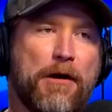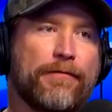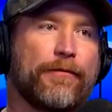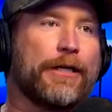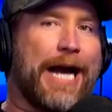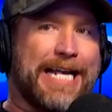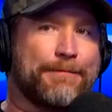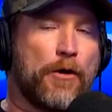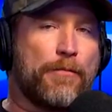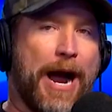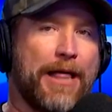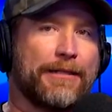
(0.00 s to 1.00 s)
over for
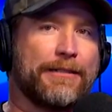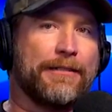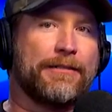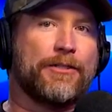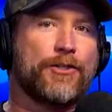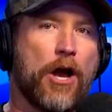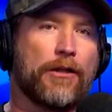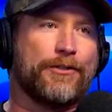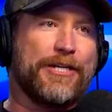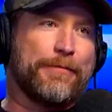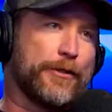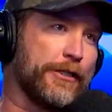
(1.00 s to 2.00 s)
Cosmopolitans and
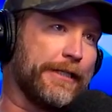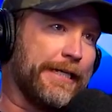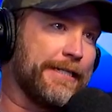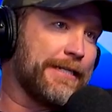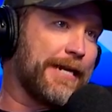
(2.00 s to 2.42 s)
chocolate chip cookies.